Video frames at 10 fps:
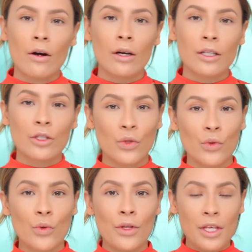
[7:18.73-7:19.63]
on
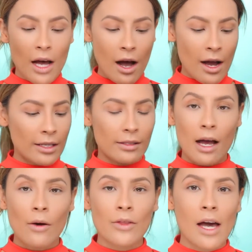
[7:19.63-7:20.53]
to the eyes
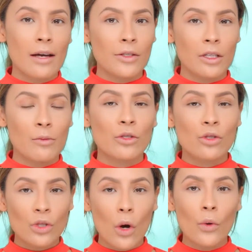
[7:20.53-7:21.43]
now, and the eyes are gonna be
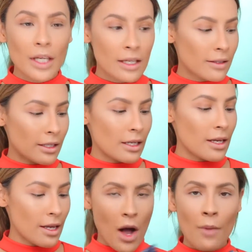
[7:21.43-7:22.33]
so
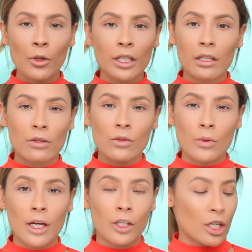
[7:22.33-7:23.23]
easy. I'm only gonna use
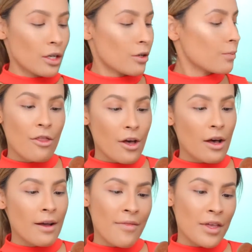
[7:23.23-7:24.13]
one eyeshadow,
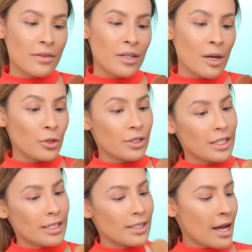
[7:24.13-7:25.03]
and then the number
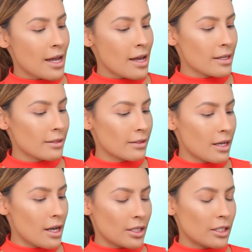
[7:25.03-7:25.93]
6 IX.
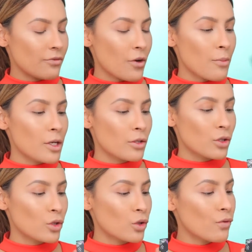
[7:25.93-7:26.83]
This is from
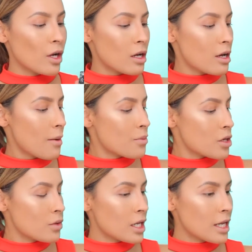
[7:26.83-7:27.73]
SUVA
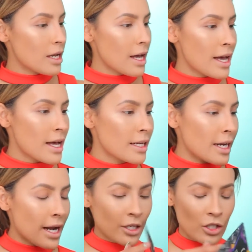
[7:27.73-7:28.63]
Beauty, and
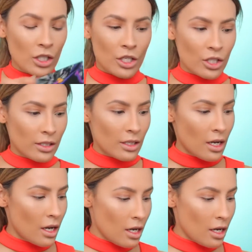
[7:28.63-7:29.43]
I actually just